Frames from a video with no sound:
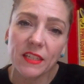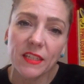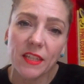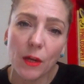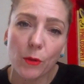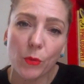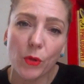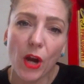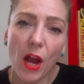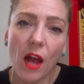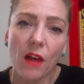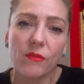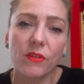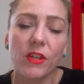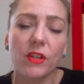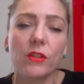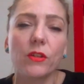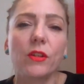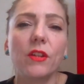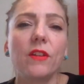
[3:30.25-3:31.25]
that we're
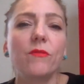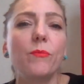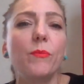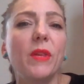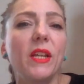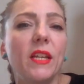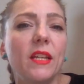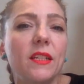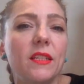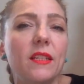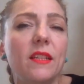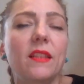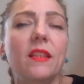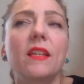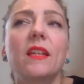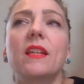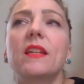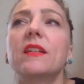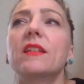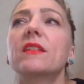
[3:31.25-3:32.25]
having, give meaning to
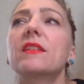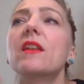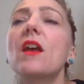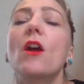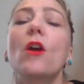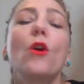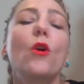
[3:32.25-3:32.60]
things,